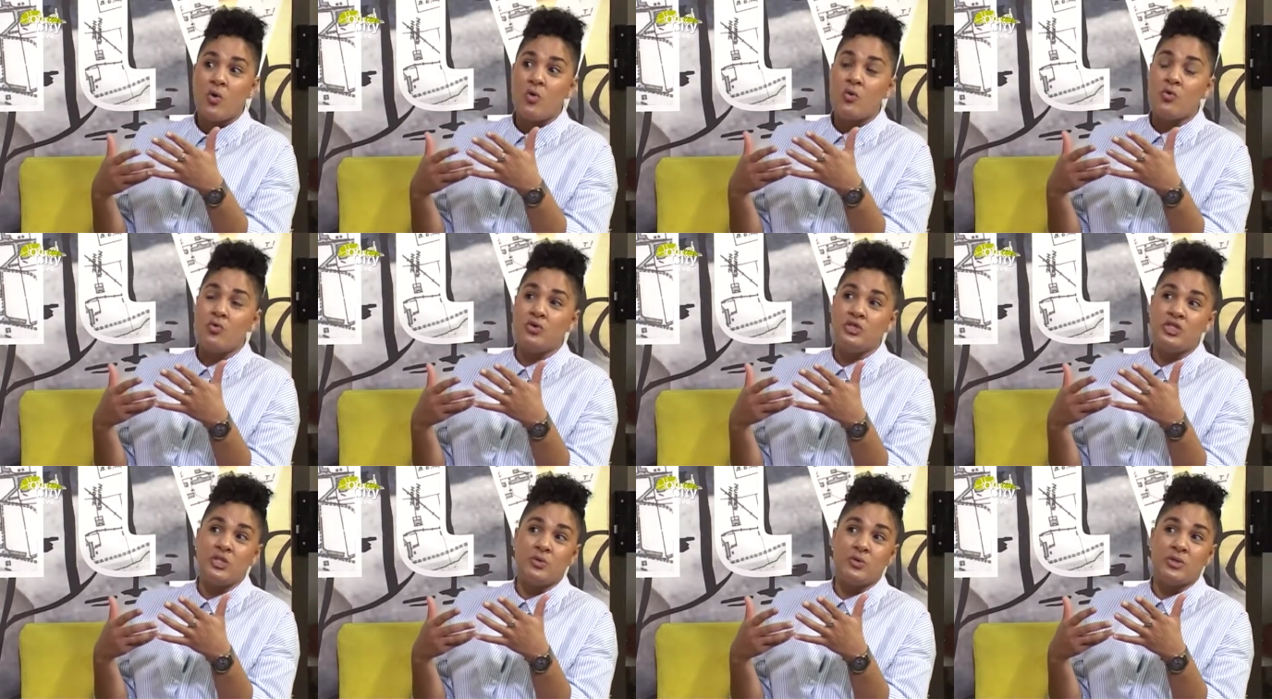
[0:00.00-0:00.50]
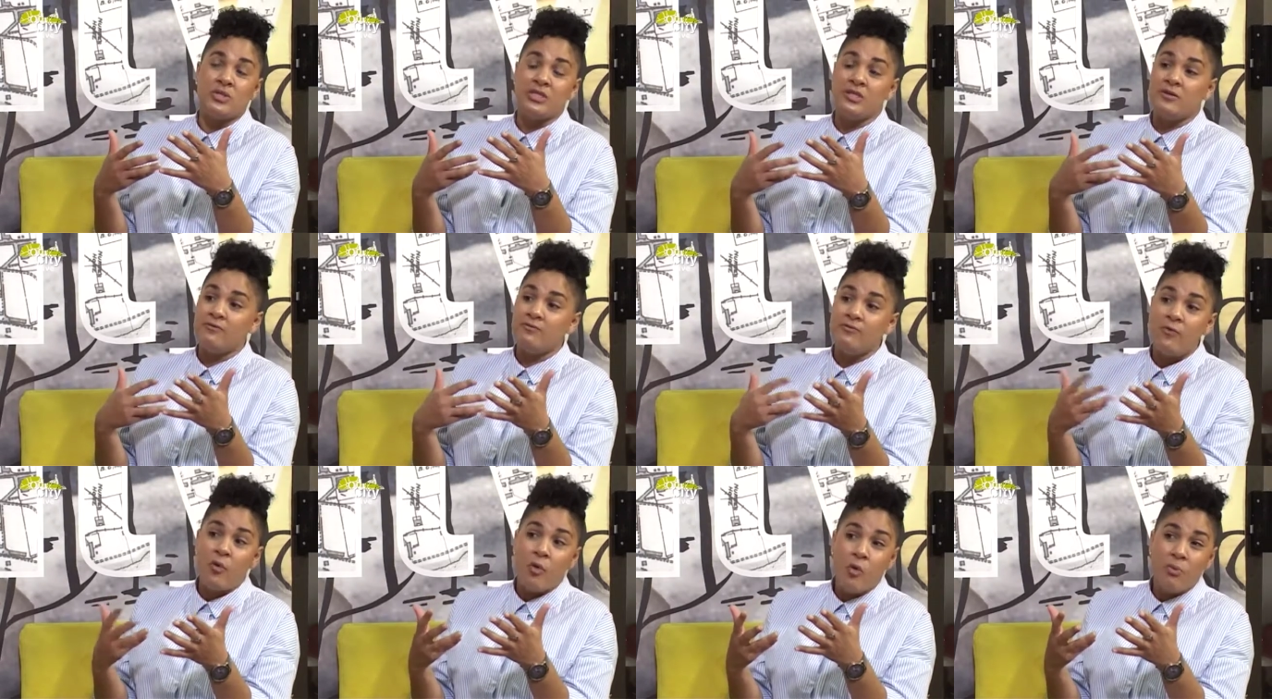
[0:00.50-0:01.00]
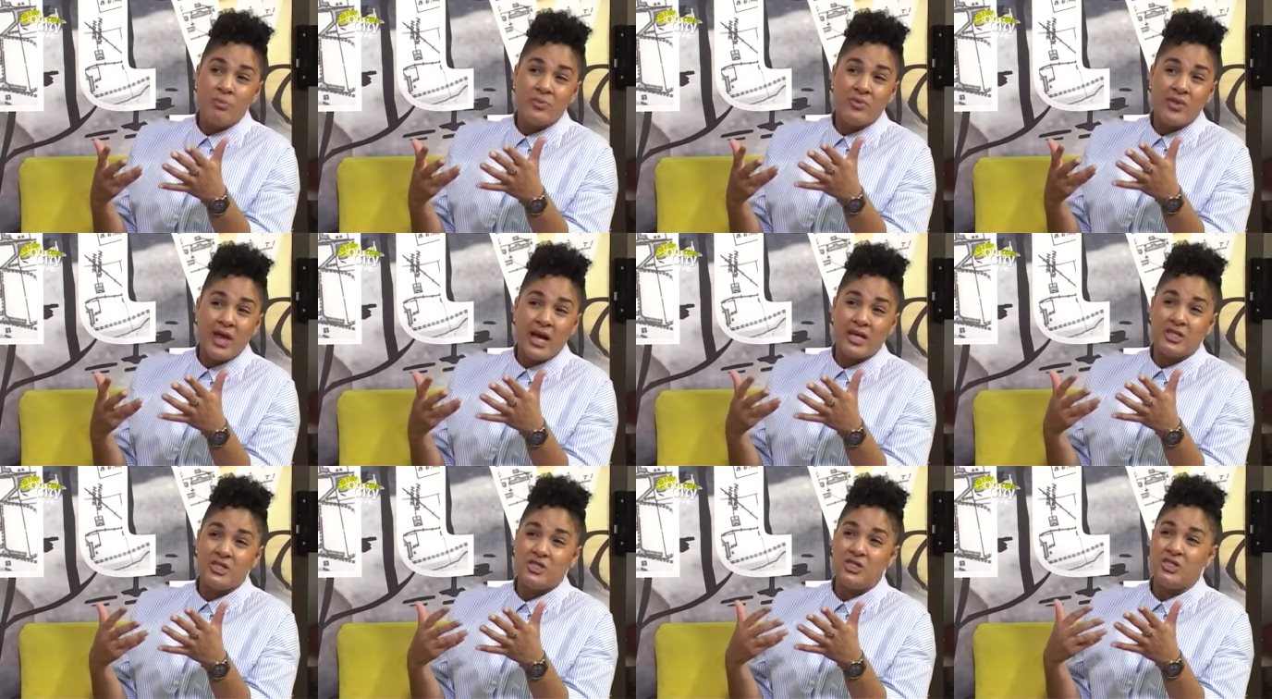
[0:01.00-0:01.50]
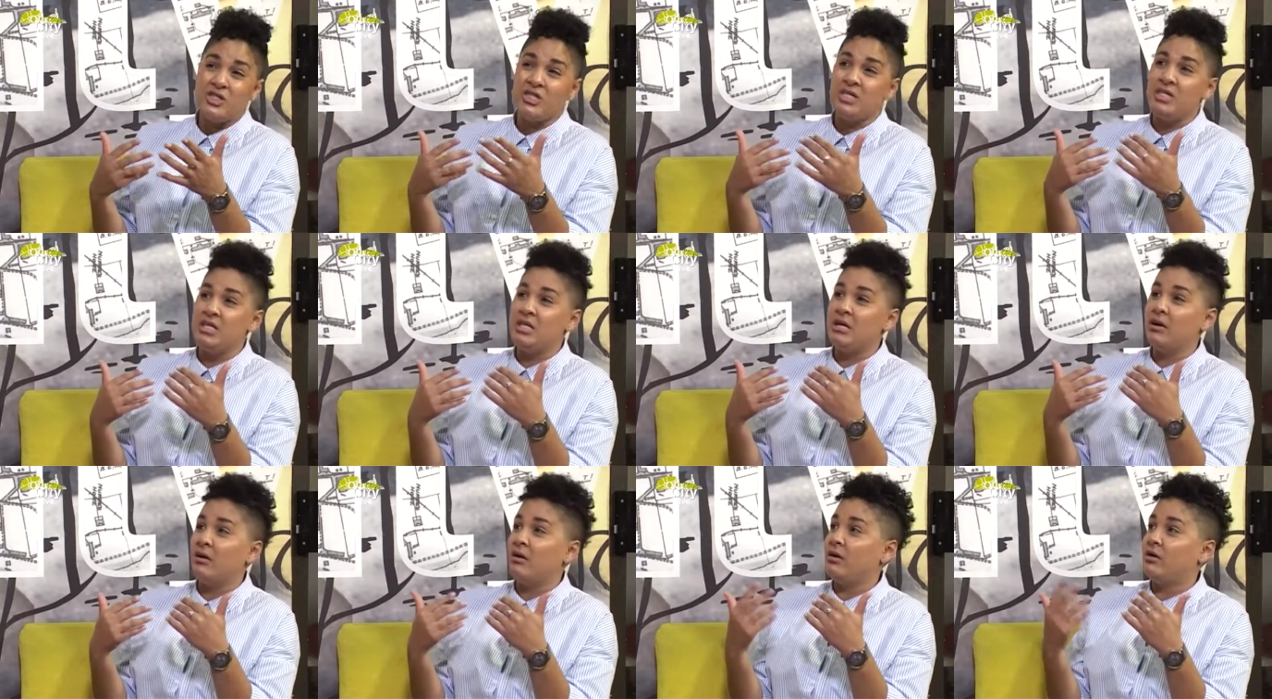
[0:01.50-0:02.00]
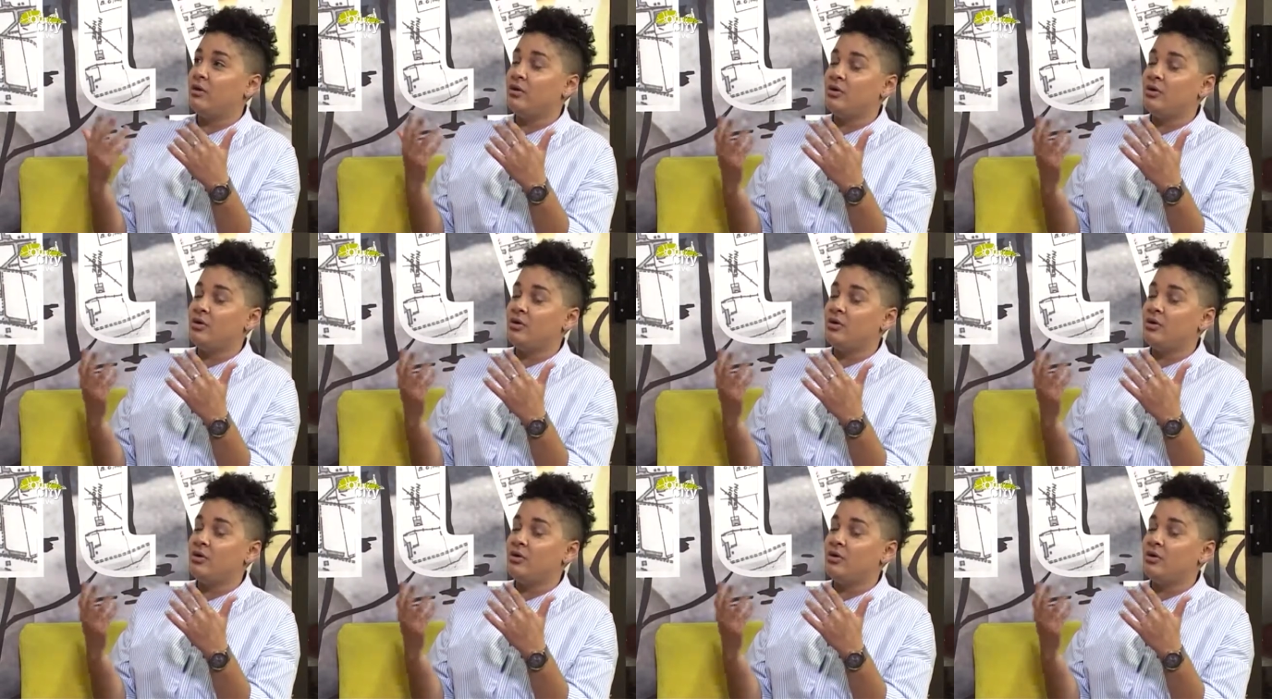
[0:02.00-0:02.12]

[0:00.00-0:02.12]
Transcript: or she was informed that she,